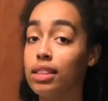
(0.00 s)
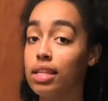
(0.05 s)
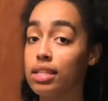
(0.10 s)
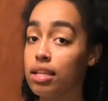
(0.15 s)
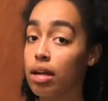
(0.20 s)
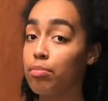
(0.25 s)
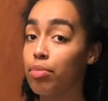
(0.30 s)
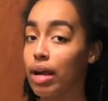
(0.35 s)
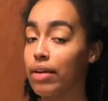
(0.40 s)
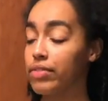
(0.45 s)
These
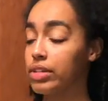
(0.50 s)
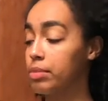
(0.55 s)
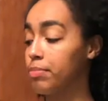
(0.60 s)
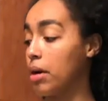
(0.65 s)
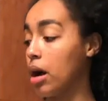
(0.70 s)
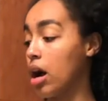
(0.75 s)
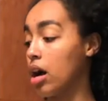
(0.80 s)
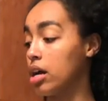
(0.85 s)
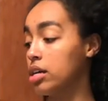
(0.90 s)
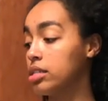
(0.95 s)
are breakfast
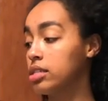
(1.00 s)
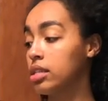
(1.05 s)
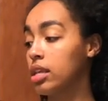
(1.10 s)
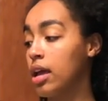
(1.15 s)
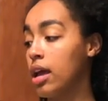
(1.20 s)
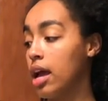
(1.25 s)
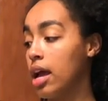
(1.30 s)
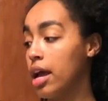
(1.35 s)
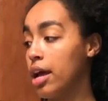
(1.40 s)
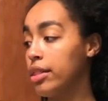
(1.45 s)
bars.
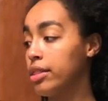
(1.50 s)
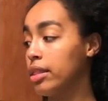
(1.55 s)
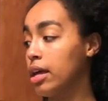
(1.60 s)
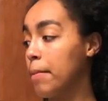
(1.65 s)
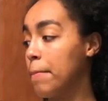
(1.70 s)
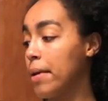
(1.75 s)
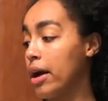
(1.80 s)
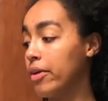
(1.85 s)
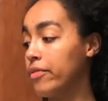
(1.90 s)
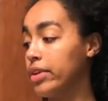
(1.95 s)
The
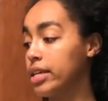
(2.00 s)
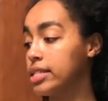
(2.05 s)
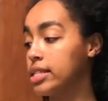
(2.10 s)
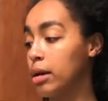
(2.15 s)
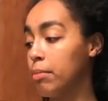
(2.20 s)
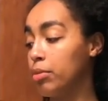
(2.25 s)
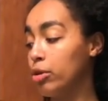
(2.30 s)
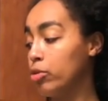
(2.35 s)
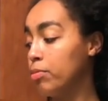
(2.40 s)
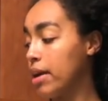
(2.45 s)

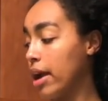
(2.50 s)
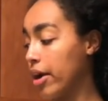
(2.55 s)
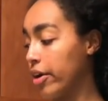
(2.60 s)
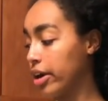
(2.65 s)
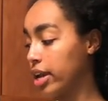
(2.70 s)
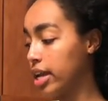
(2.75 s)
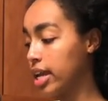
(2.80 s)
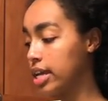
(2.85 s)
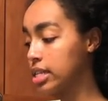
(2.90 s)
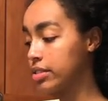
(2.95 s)
Belvita
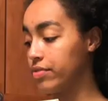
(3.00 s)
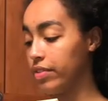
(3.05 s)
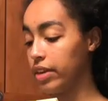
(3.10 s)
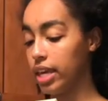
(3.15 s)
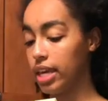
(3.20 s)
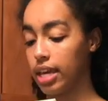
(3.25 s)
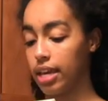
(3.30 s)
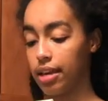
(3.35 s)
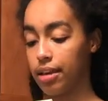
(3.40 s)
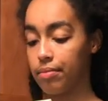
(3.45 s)
blueberry is
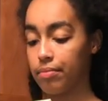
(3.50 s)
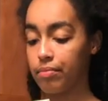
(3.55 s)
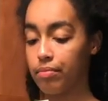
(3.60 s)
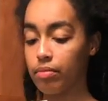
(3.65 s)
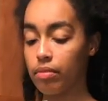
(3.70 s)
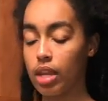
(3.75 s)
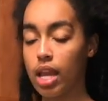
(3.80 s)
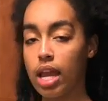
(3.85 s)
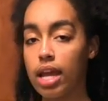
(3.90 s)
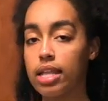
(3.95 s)
vegan.
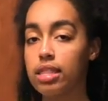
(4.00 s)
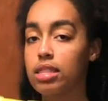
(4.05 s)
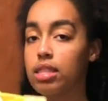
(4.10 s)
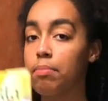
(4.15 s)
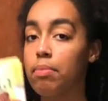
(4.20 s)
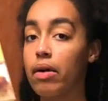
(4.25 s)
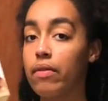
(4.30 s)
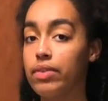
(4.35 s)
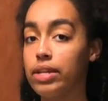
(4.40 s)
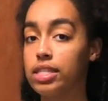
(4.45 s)
The
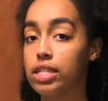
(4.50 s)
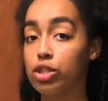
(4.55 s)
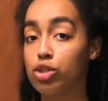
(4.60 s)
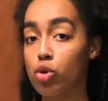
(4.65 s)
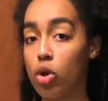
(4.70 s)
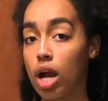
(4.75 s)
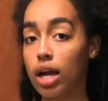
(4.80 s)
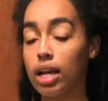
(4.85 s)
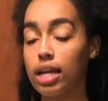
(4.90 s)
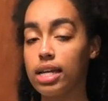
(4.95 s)
Belvita
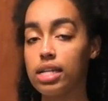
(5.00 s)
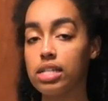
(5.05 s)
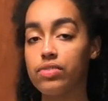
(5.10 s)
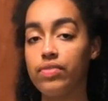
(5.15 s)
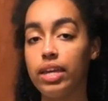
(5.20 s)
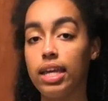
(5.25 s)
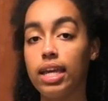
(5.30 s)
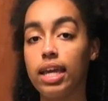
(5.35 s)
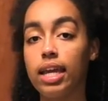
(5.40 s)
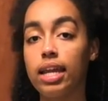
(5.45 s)
chocolate is
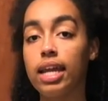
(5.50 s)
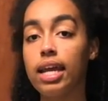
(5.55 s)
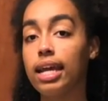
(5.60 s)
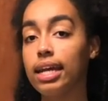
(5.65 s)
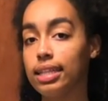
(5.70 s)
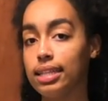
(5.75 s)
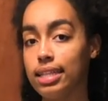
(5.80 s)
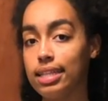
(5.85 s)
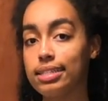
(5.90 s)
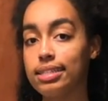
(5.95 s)
vegan.
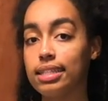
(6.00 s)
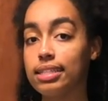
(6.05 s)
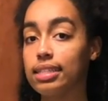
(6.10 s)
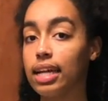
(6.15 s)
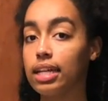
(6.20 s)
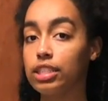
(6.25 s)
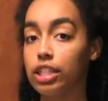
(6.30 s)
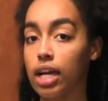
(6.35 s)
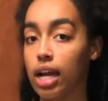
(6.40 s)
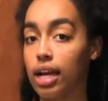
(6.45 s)
These taste
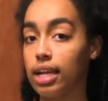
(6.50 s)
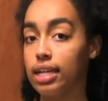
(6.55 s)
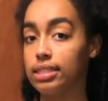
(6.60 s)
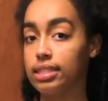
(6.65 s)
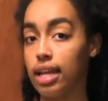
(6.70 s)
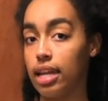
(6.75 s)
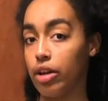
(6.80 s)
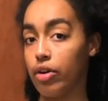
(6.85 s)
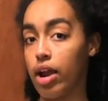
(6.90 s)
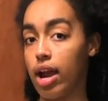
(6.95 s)
like chocolate
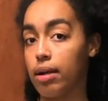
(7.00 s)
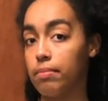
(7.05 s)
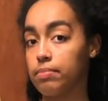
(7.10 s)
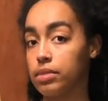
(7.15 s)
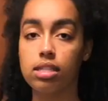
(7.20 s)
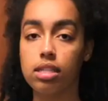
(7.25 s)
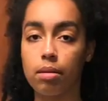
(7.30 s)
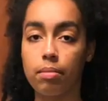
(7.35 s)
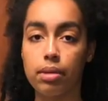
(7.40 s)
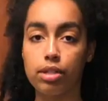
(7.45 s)
Teddy Grahams.
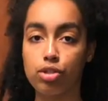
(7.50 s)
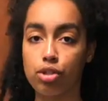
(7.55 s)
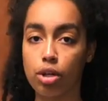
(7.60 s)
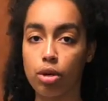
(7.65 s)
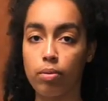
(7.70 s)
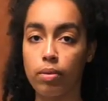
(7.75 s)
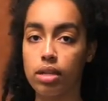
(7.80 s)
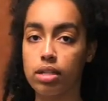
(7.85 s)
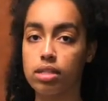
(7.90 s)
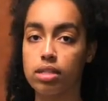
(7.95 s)
Cinnamon sugar
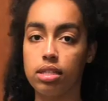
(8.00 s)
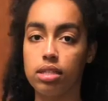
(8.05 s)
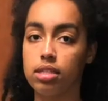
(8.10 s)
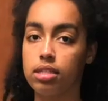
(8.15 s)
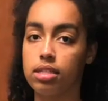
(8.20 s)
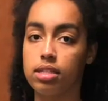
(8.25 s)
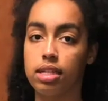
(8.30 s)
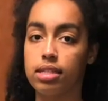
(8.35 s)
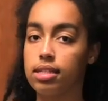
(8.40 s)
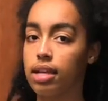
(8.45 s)
ones, these
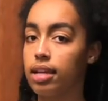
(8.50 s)
just taste